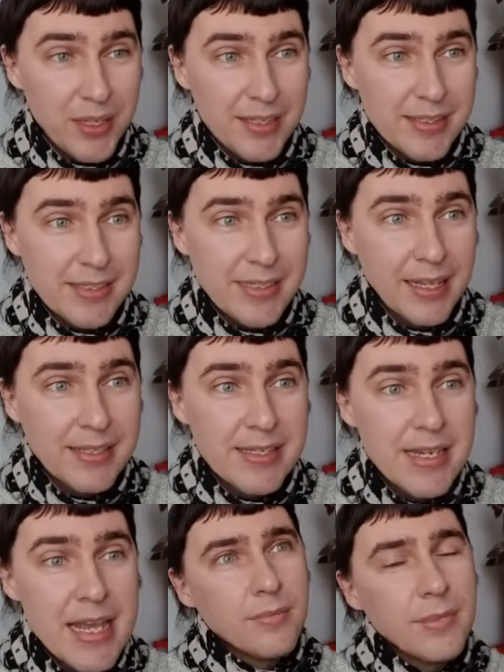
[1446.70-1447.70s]
is that
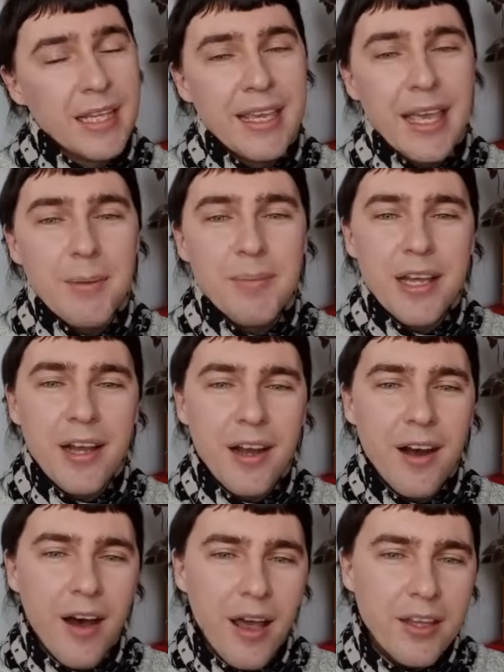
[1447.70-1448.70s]
the game
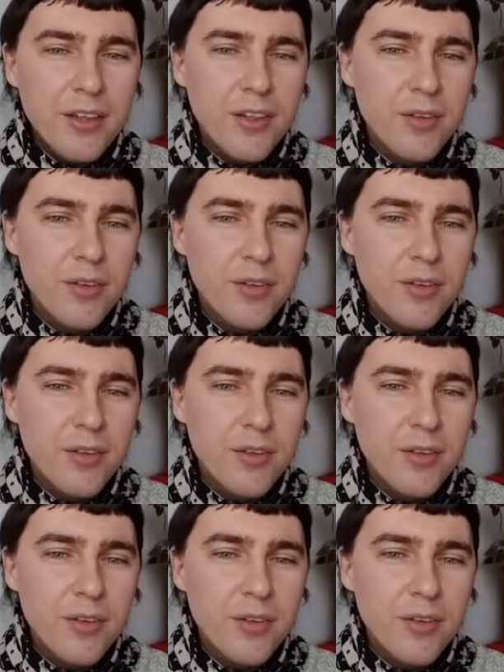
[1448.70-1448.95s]
kind